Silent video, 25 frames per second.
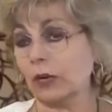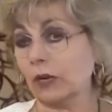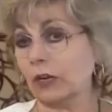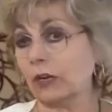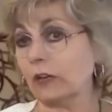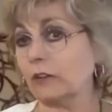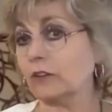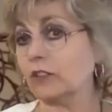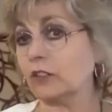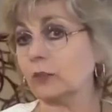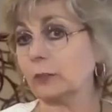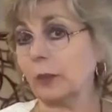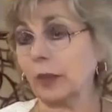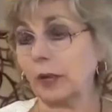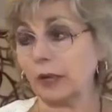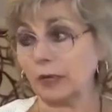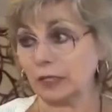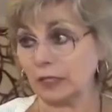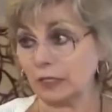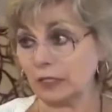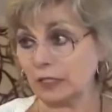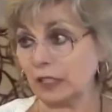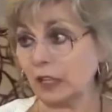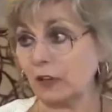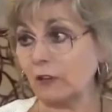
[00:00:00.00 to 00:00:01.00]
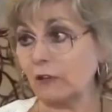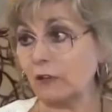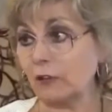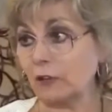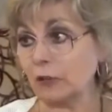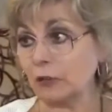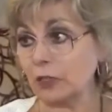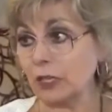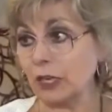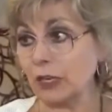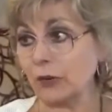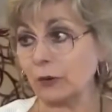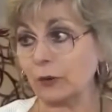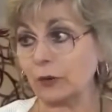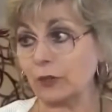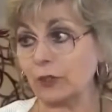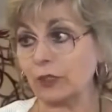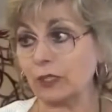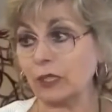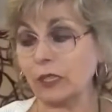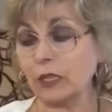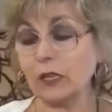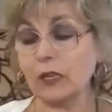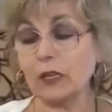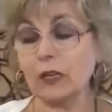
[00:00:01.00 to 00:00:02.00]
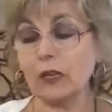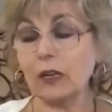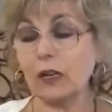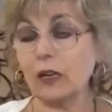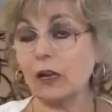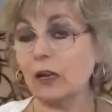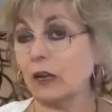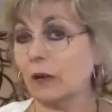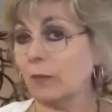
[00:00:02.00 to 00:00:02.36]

aware of spotting cell phone towers,